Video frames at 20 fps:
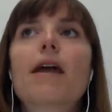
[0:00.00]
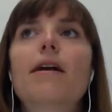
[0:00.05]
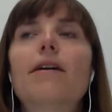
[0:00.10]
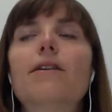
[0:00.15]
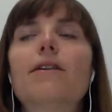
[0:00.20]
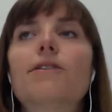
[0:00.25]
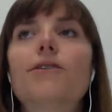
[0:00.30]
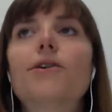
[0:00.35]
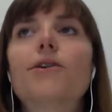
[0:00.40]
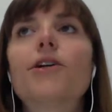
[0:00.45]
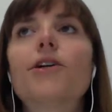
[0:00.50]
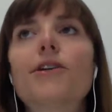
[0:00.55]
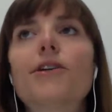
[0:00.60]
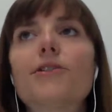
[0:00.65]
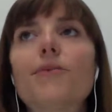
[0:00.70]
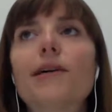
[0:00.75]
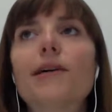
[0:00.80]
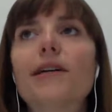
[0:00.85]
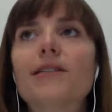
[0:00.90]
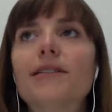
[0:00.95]
So
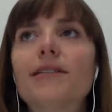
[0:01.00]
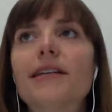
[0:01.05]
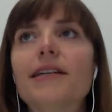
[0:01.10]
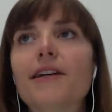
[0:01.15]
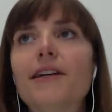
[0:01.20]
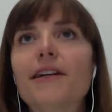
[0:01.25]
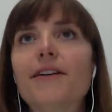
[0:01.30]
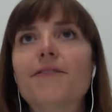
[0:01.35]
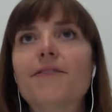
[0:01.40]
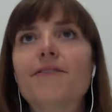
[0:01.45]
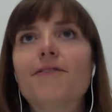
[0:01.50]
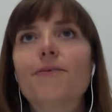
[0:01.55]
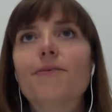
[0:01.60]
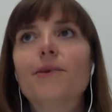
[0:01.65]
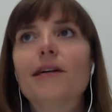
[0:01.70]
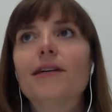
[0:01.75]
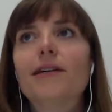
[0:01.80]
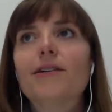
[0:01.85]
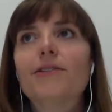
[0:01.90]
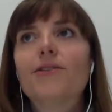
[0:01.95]
Kurzweil's narrative,
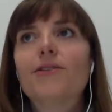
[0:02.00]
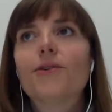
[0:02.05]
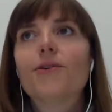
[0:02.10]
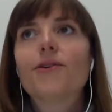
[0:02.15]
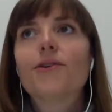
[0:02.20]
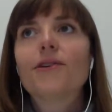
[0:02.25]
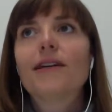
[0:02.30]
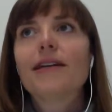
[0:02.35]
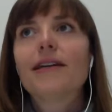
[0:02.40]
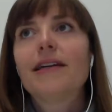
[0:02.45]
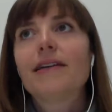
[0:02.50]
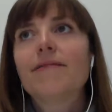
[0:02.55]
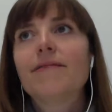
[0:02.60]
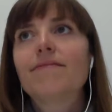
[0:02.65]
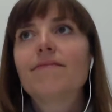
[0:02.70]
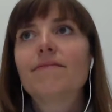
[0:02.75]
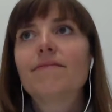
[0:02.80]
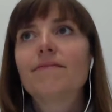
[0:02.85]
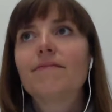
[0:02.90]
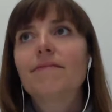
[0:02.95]
while totally
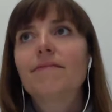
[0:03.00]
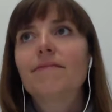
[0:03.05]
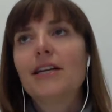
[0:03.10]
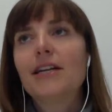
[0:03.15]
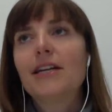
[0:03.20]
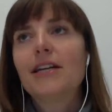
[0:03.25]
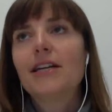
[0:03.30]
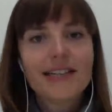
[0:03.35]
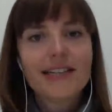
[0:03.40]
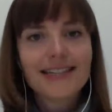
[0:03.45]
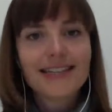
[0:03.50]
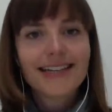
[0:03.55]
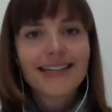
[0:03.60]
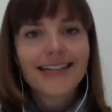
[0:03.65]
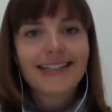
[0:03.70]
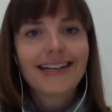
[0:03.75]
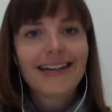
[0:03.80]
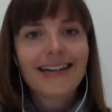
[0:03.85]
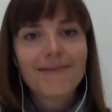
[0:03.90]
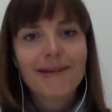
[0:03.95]

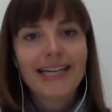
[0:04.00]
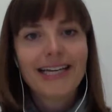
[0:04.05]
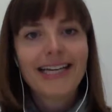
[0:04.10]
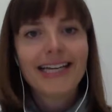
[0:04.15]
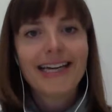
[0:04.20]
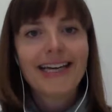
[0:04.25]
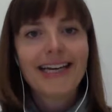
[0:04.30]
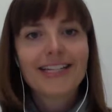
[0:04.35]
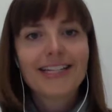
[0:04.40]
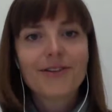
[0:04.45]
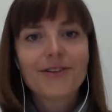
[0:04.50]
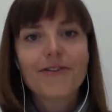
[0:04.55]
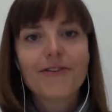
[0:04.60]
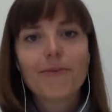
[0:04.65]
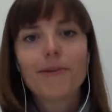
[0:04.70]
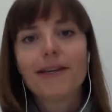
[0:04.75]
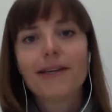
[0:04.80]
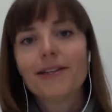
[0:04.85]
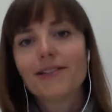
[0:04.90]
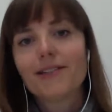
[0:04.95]
naturalistic, not making any sort of
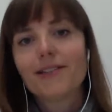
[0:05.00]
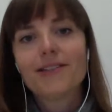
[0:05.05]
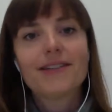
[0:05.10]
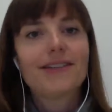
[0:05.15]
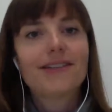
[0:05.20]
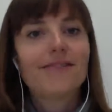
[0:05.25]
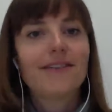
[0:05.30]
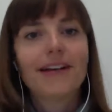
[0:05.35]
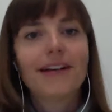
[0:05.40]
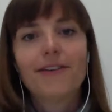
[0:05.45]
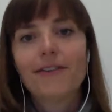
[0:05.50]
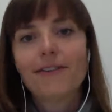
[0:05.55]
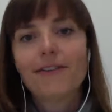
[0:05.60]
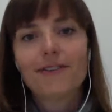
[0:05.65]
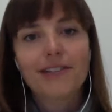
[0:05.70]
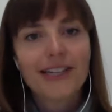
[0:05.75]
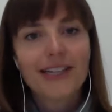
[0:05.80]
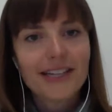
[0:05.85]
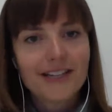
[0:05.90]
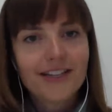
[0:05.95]
appeals to divine
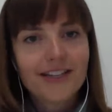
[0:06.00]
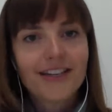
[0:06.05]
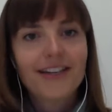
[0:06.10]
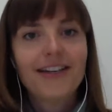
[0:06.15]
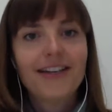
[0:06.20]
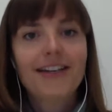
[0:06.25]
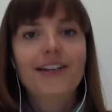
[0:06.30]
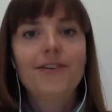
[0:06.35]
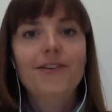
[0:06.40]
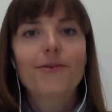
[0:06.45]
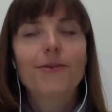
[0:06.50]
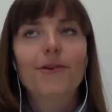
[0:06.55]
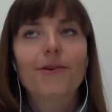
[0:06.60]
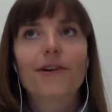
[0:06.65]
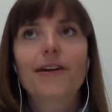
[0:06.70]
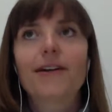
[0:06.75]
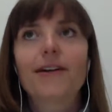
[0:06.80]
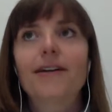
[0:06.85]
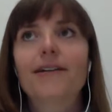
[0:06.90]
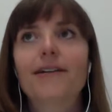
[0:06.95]
revelation
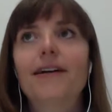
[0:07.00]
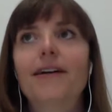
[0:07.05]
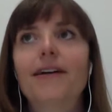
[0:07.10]
or